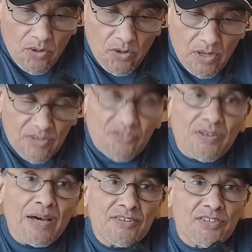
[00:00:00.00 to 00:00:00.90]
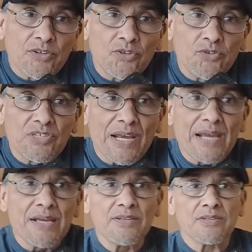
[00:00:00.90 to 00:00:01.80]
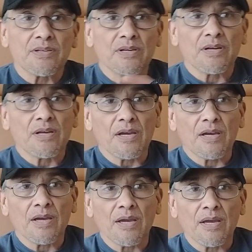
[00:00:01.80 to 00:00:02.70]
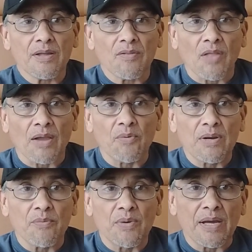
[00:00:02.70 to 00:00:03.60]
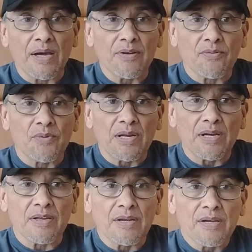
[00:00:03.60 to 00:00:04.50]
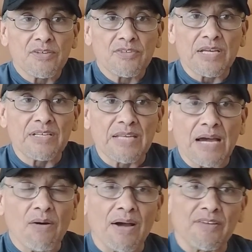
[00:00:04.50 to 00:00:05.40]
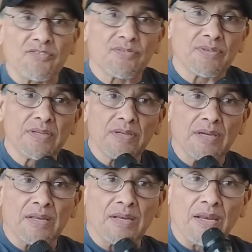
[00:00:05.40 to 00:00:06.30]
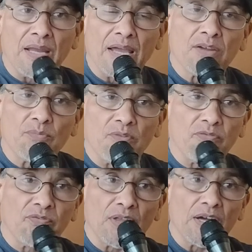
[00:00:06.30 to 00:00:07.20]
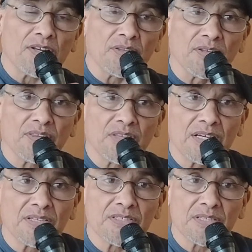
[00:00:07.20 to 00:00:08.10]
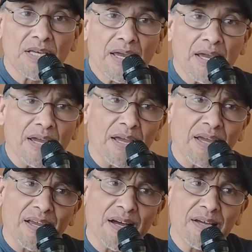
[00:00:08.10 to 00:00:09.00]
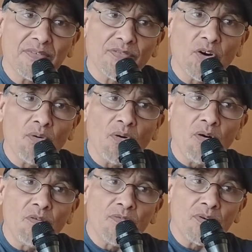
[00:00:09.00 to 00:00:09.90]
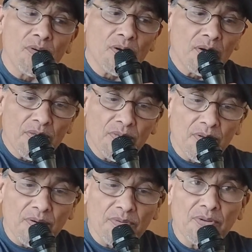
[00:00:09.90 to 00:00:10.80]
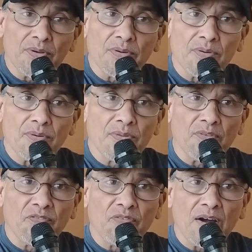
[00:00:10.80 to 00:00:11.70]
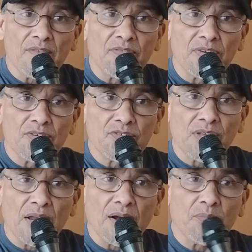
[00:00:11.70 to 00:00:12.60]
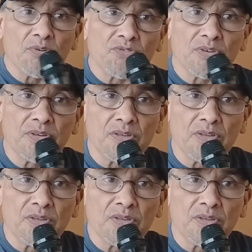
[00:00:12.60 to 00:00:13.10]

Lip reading: it's not until you change, like when I change now, I see and I can reflect on the things and kind of go over the 5 years that I was in